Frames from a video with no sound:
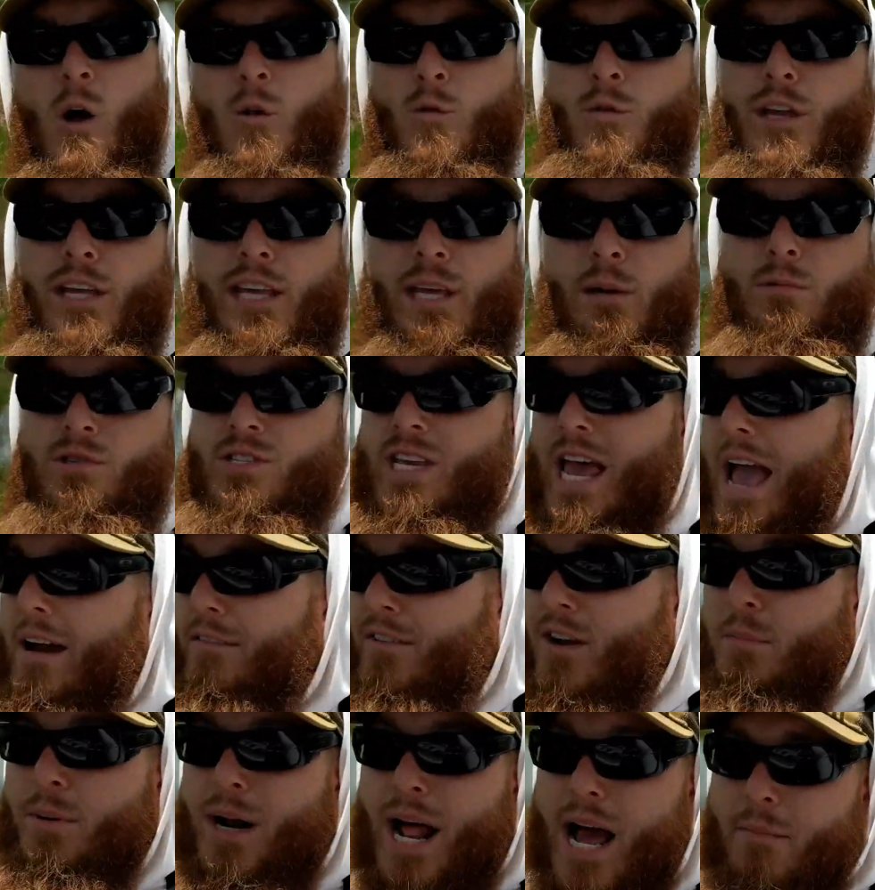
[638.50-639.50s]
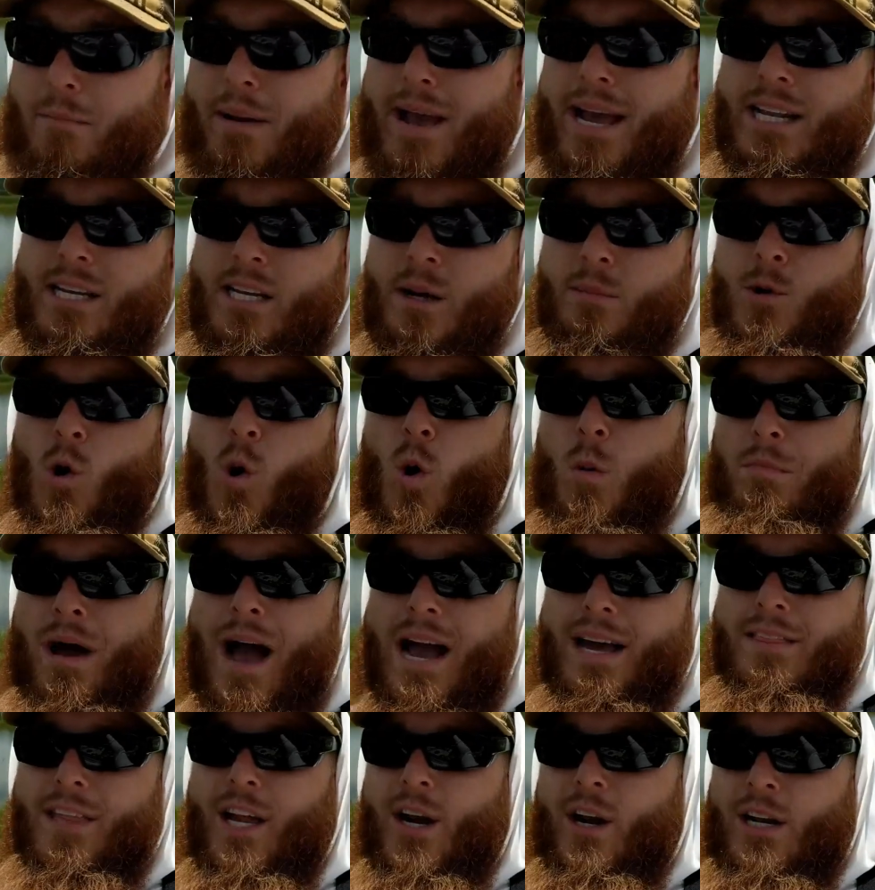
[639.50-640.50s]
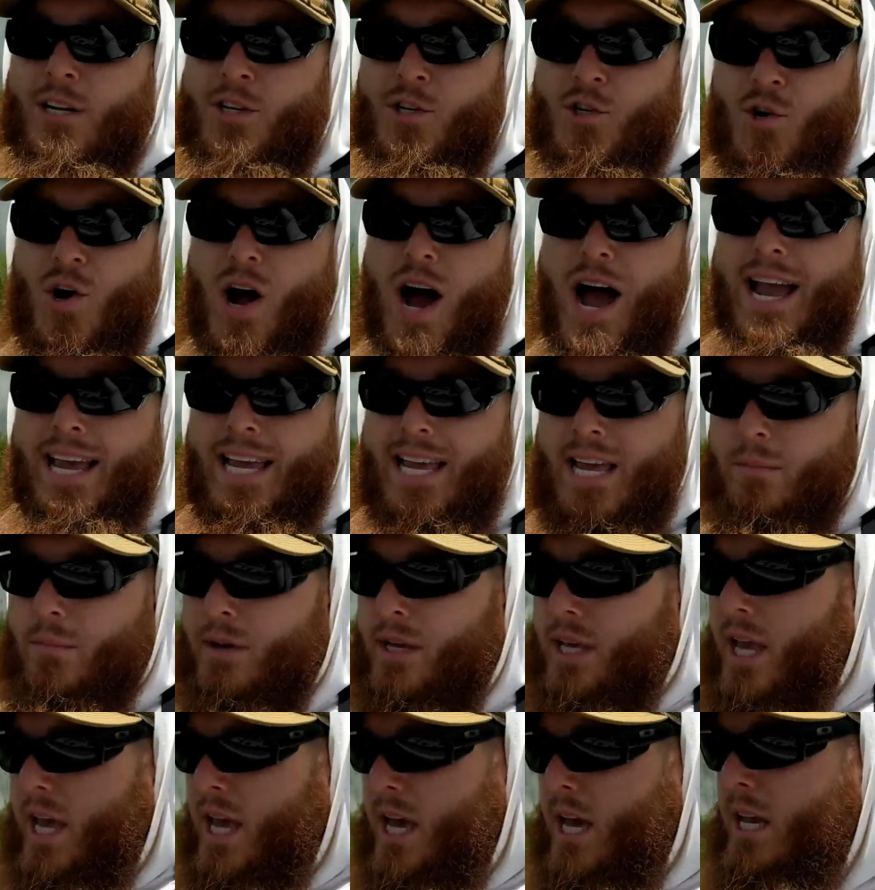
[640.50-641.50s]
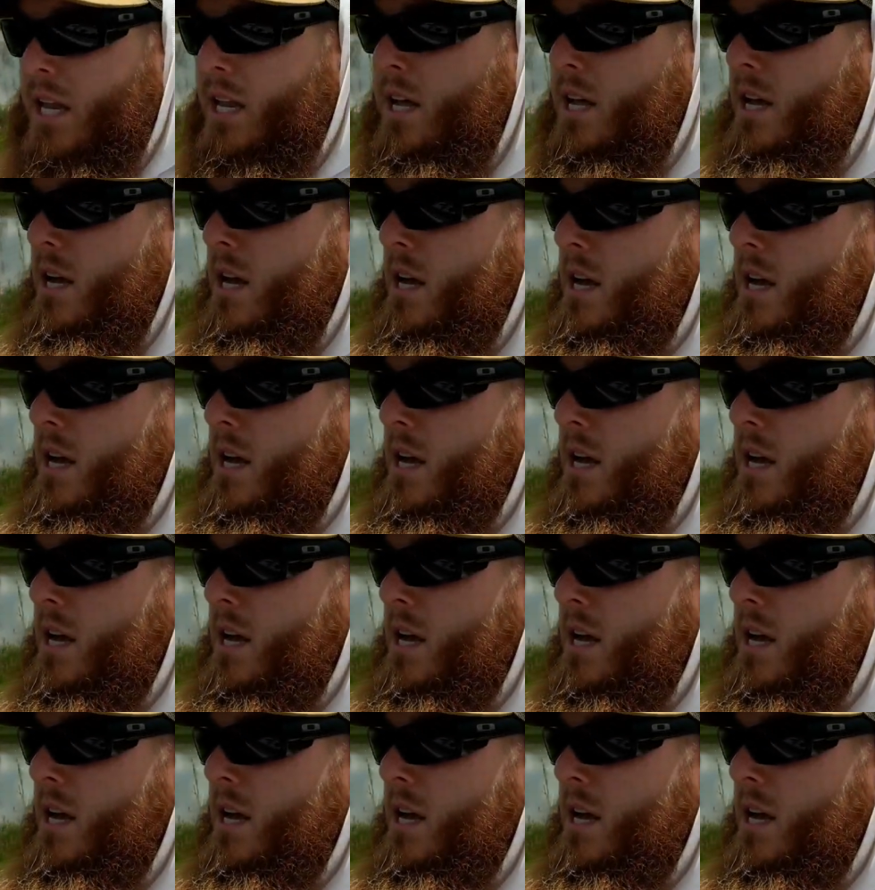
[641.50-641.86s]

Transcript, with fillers: don't think he was having it, but I may end up going back there and trying him again.